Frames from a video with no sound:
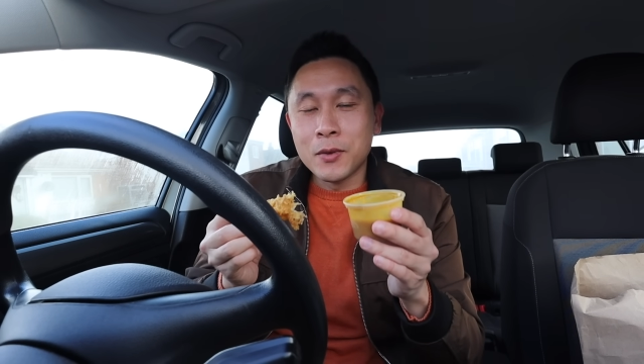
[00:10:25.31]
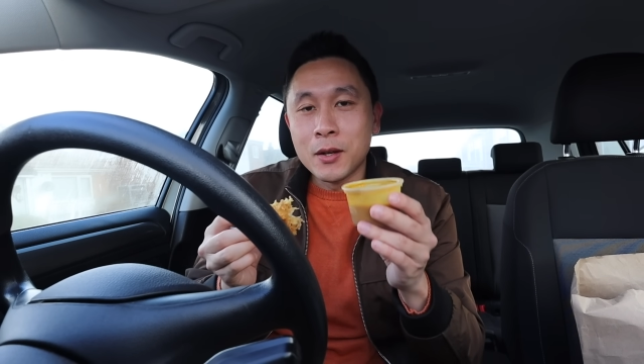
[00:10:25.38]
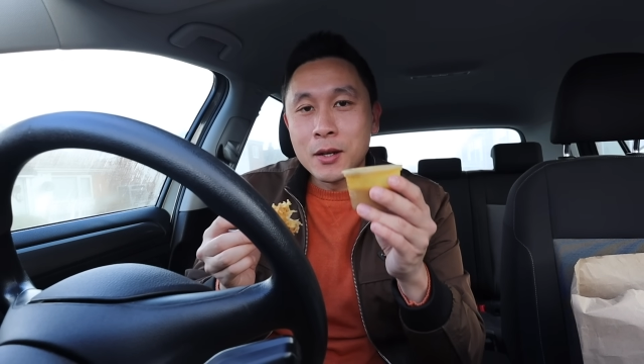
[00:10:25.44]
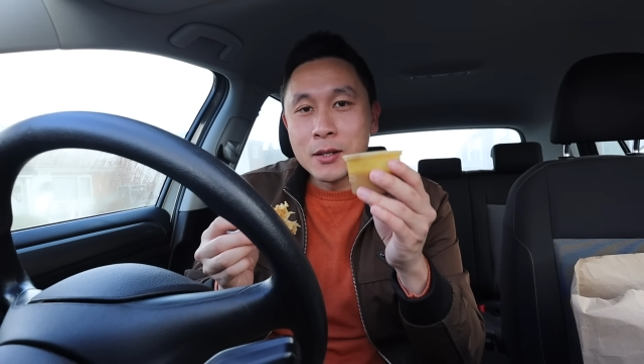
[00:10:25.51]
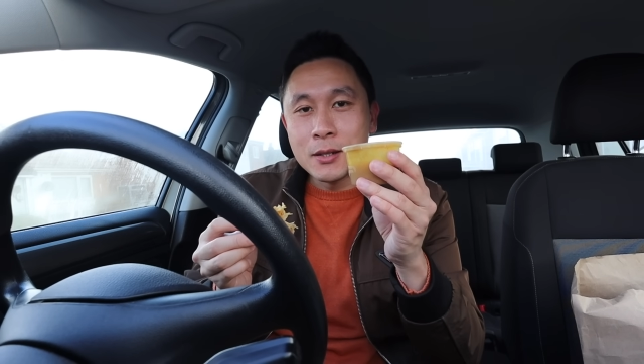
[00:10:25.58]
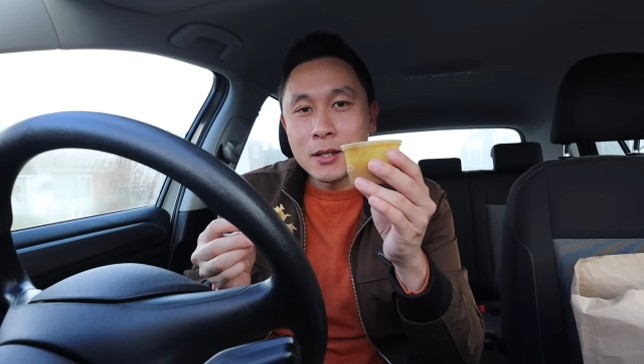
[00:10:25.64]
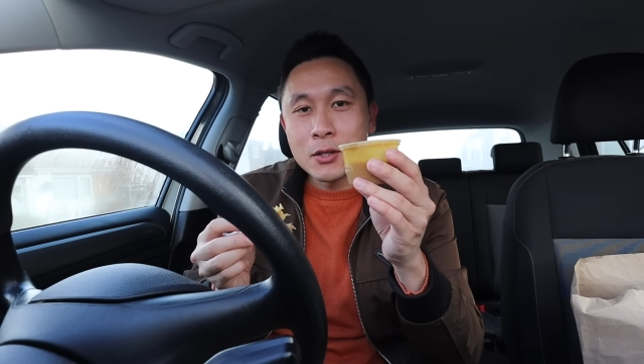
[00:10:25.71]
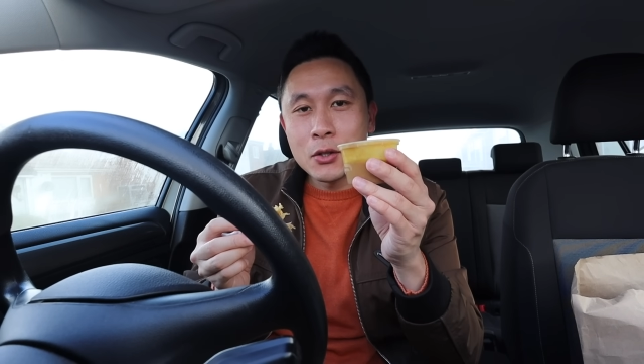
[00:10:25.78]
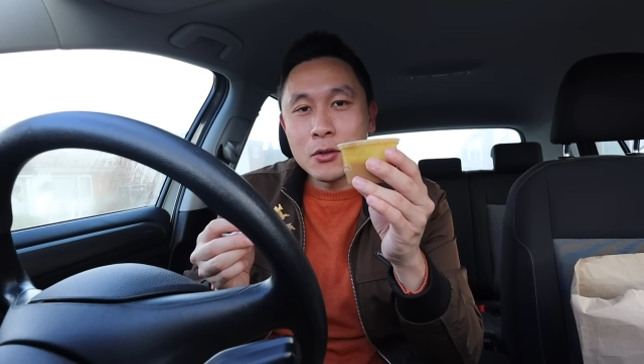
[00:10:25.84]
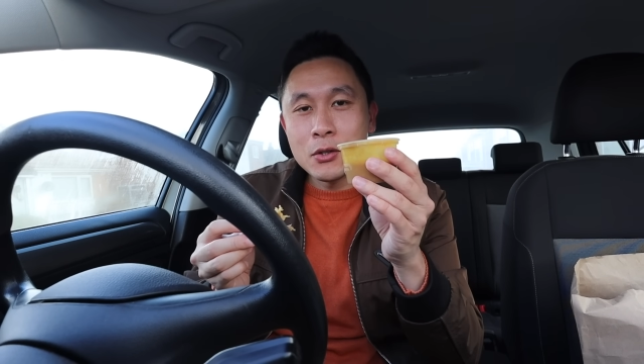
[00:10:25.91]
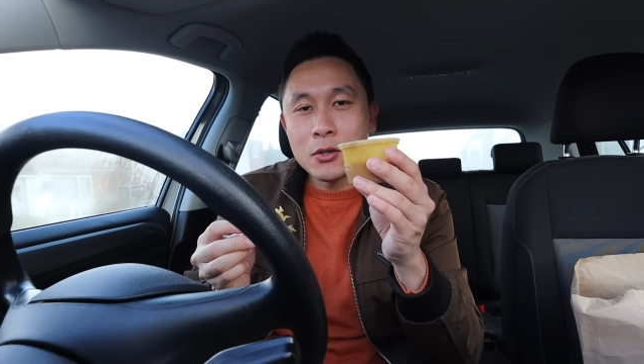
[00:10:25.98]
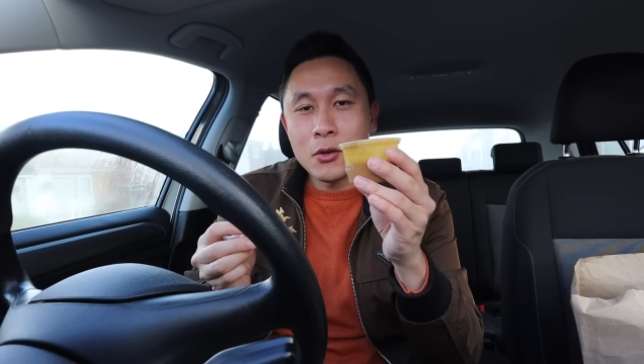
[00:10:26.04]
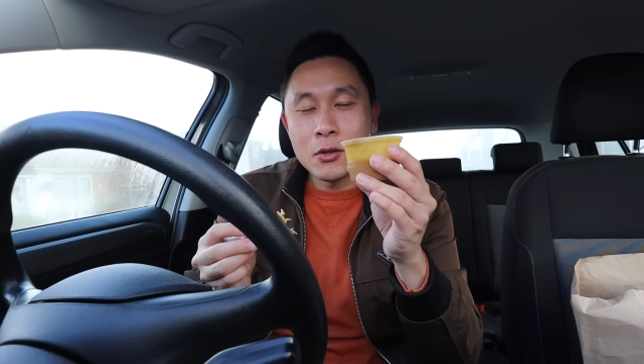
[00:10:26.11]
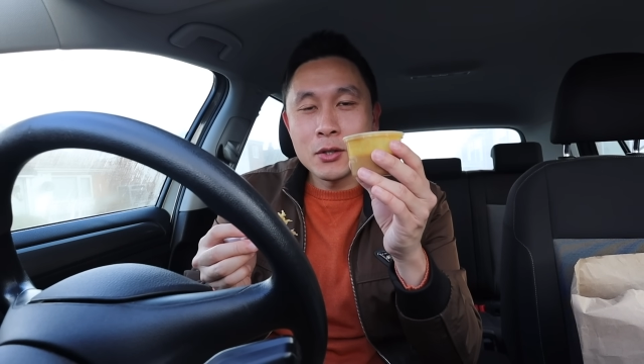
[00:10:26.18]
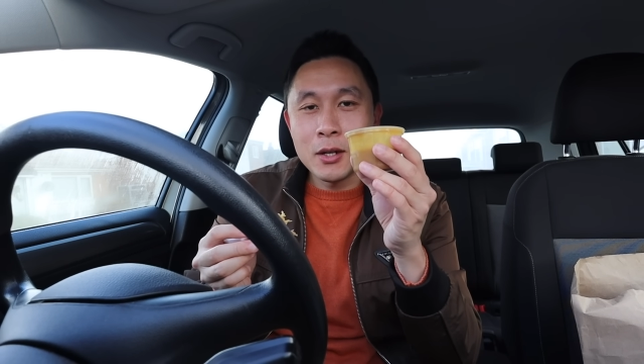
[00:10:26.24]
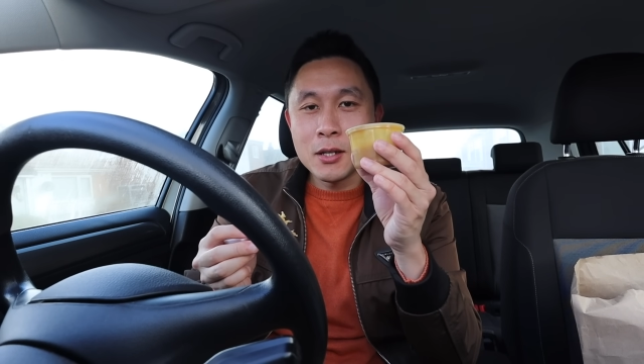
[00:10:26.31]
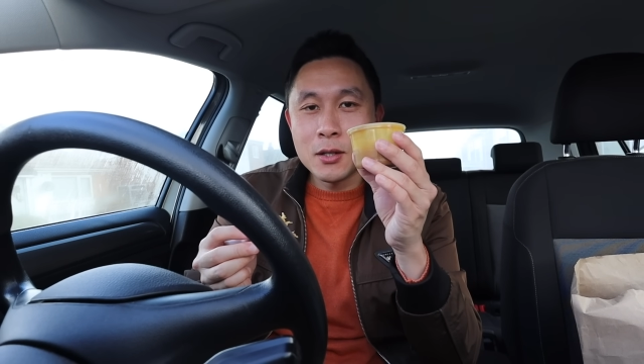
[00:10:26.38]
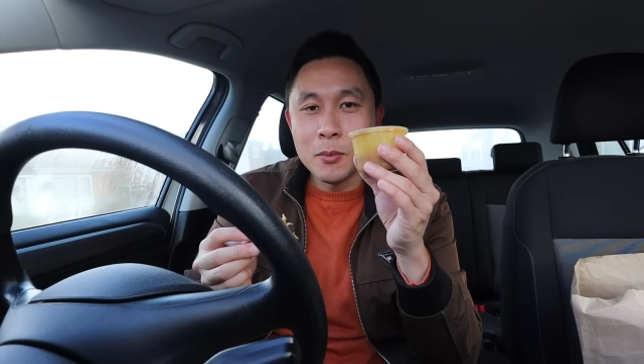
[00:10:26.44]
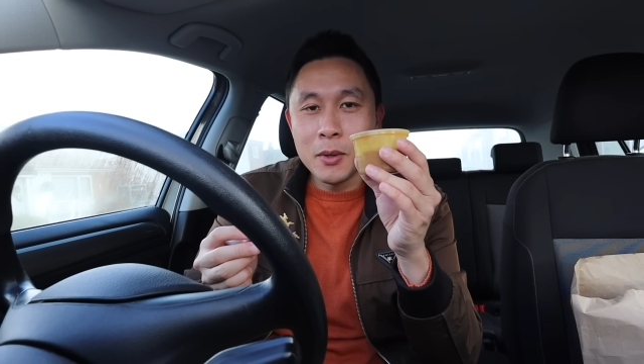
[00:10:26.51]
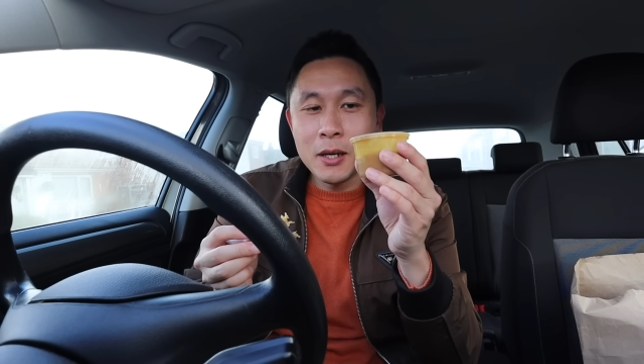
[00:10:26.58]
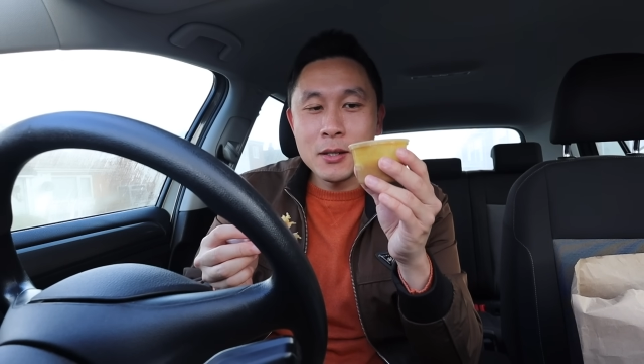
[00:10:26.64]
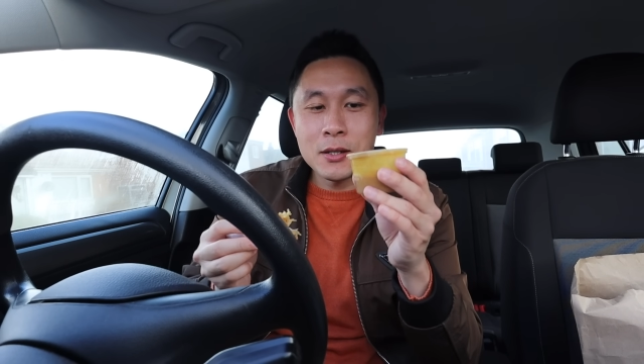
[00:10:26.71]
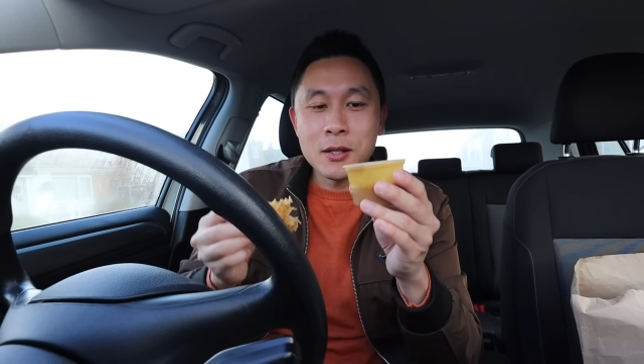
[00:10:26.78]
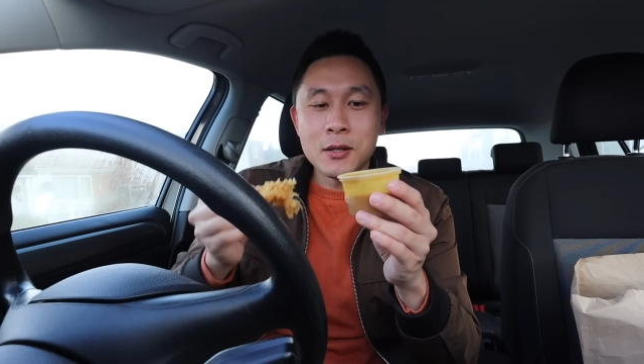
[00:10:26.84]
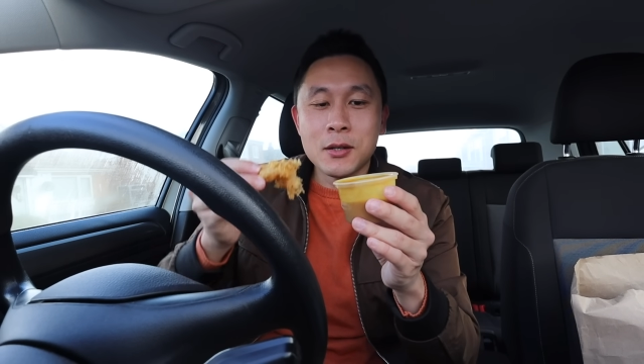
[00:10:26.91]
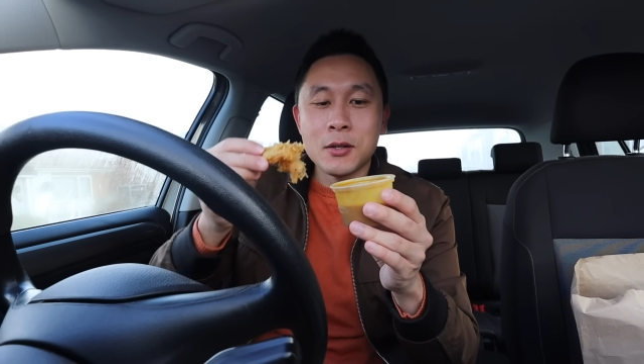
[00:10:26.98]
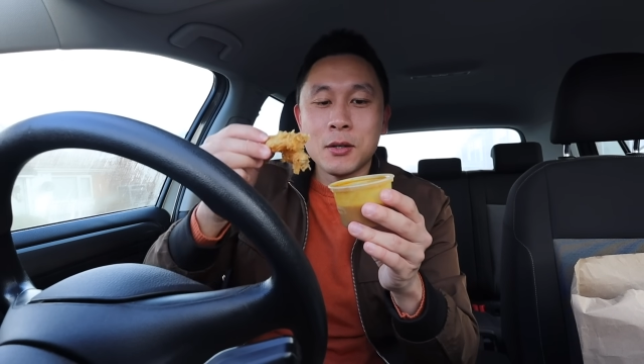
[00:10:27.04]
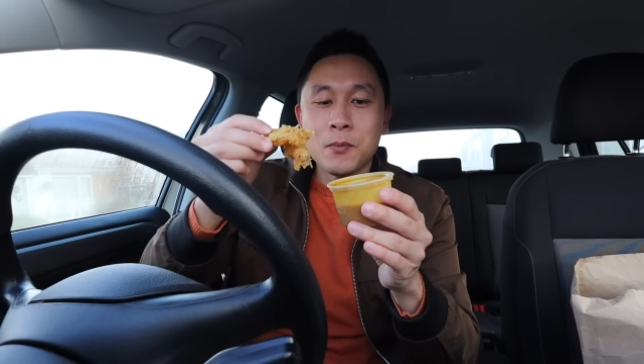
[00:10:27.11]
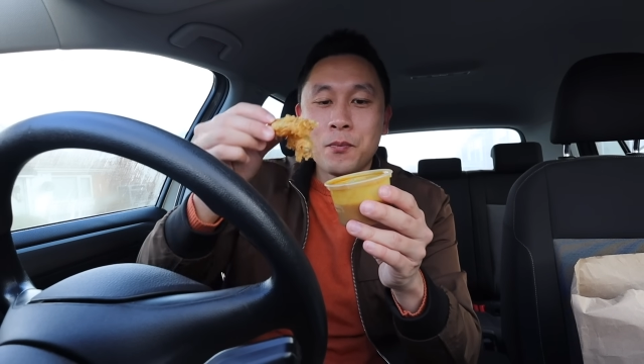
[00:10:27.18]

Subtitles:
because this curry sauce is amazing.